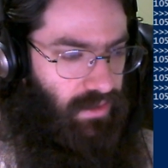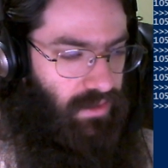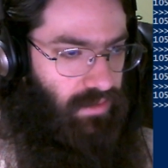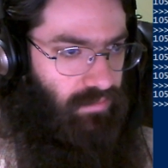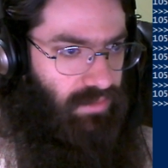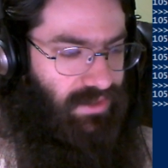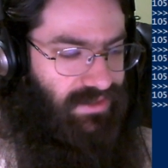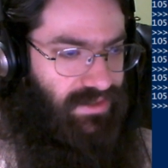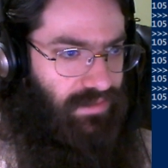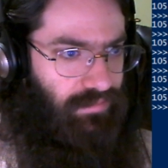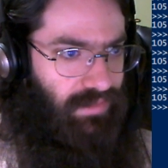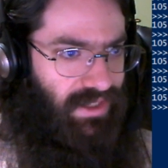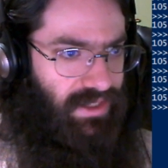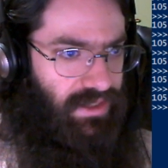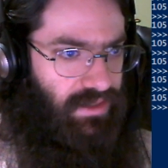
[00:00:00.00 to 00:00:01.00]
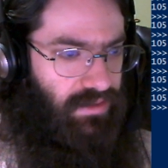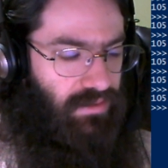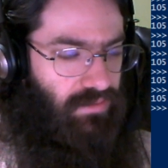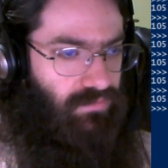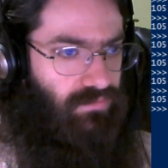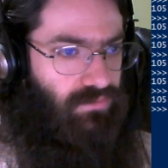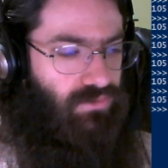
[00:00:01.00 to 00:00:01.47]
But it's the median
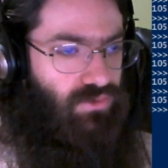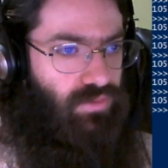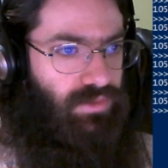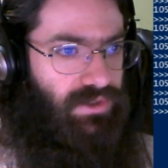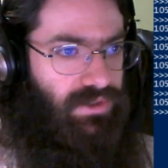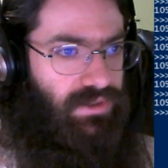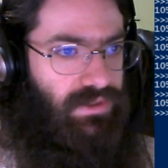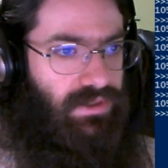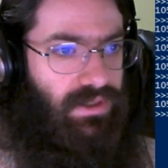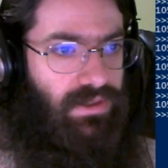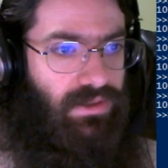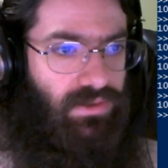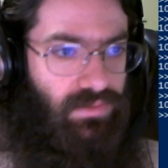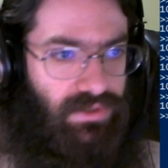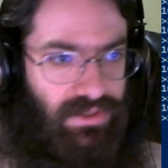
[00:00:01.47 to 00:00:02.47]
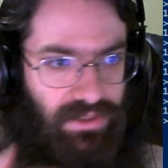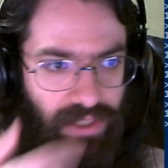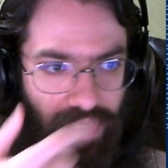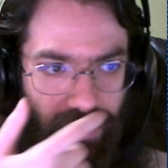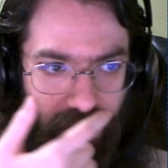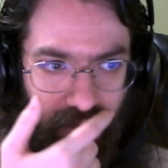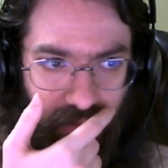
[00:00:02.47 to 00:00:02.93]
of grouped continuous
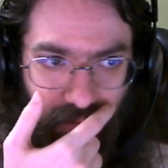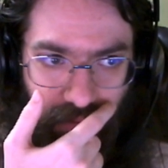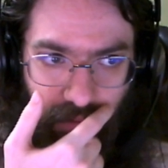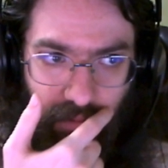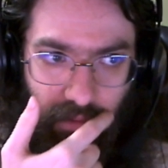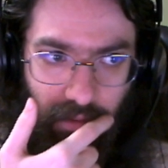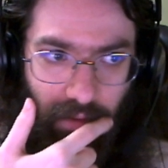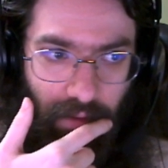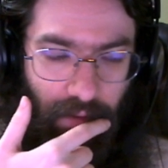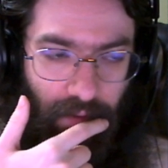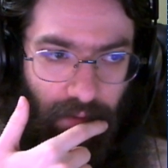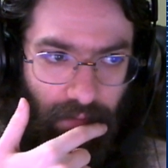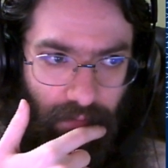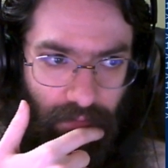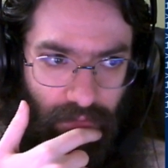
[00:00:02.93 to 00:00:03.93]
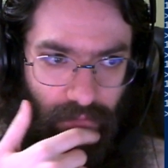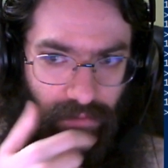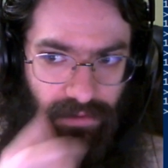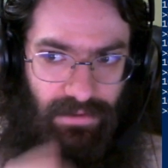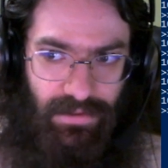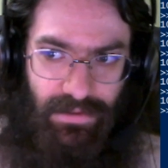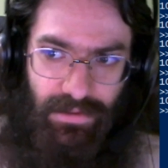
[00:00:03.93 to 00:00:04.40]
data. I don't know
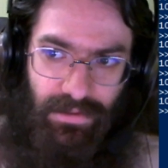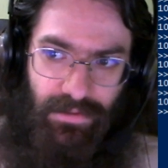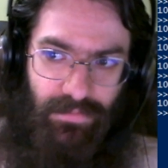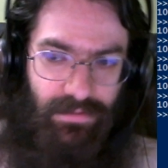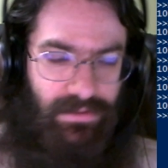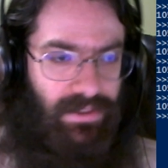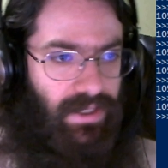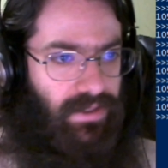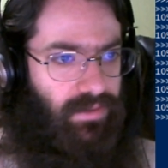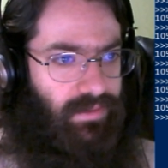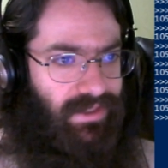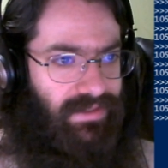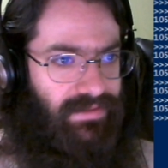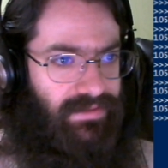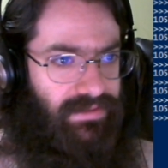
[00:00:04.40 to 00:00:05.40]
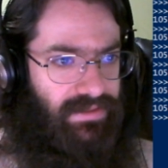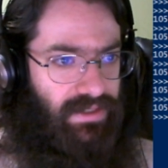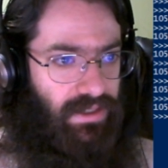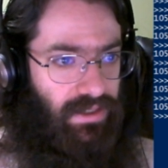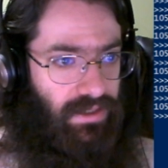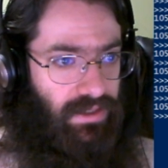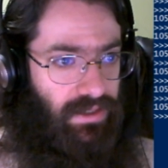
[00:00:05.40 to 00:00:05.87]
what continuous data means.
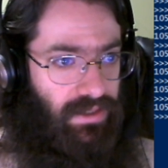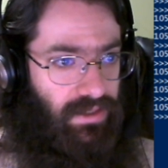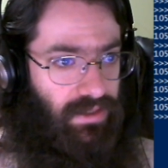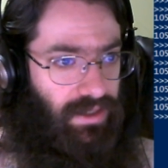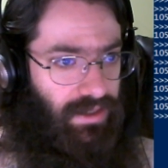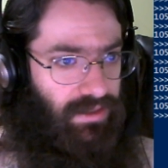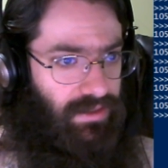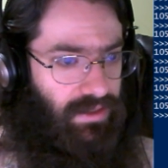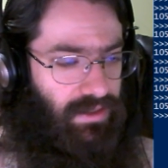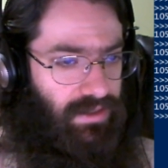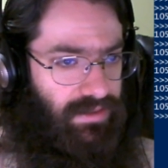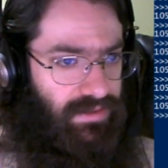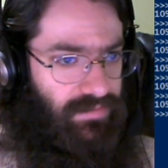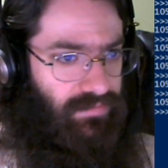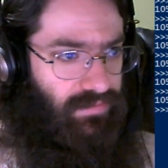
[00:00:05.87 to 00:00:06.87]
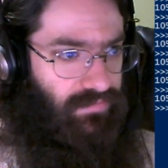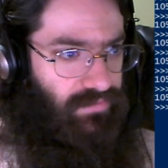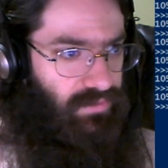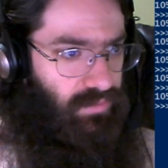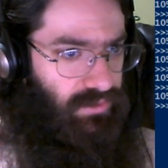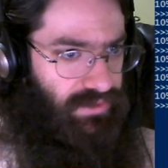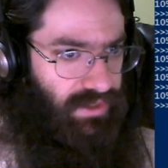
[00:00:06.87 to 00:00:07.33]
Calculated as the
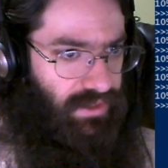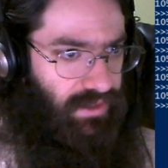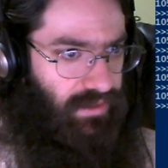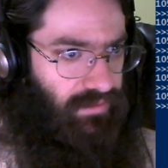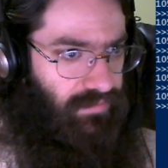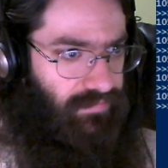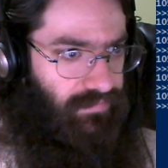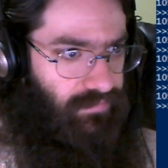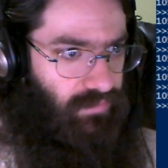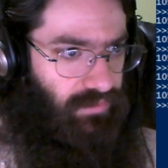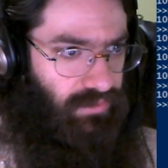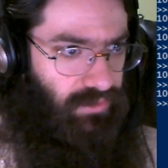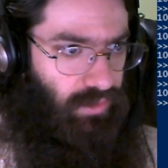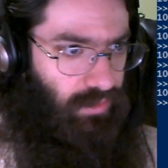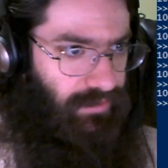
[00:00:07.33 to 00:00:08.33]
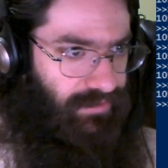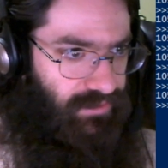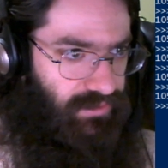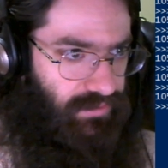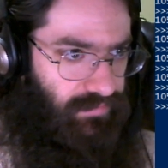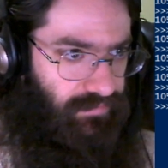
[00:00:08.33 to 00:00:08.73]
50th percentile with interpolation.